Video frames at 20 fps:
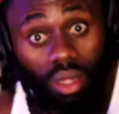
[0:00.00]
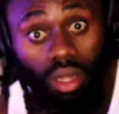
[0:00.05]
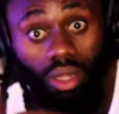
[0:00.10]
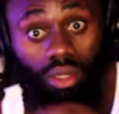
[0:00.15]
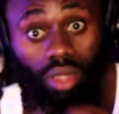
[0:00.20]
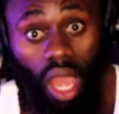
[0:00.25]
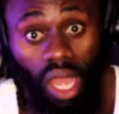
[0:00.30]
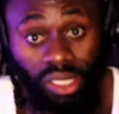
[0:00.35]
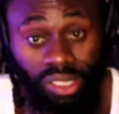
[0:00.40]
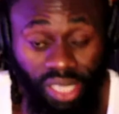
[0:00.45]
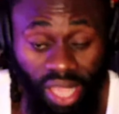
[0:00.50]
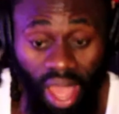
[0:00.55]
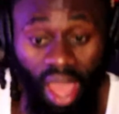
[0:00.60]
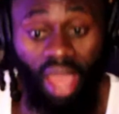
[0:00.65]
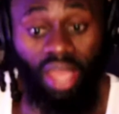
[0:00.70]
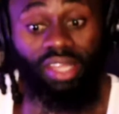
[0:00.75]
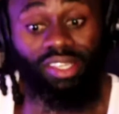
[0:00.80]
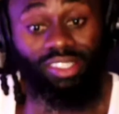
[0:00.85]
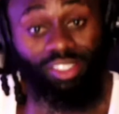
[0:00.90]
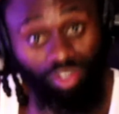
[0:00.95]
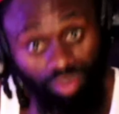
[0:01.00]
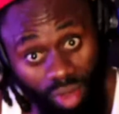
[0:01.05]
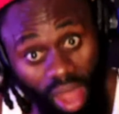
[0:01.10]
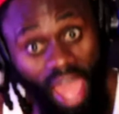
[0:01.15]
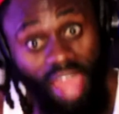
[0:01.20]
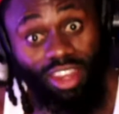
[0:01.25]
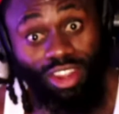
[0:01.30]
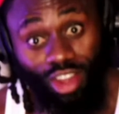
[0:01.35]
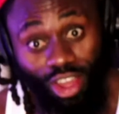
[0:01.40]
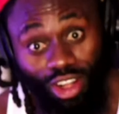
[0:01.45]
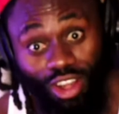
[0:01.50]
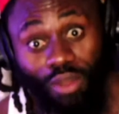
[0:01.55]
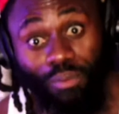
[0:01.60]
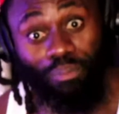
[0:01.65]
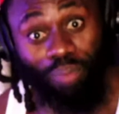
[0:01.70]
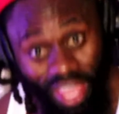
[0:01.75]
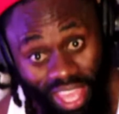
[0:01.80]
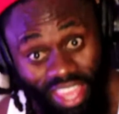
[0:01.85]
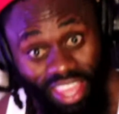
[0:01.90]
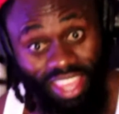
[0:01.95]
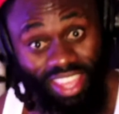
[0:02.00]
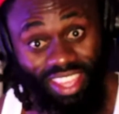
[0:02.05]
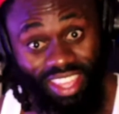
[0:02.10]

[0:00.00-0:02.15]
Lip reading: y'all see how he's riding on the beat?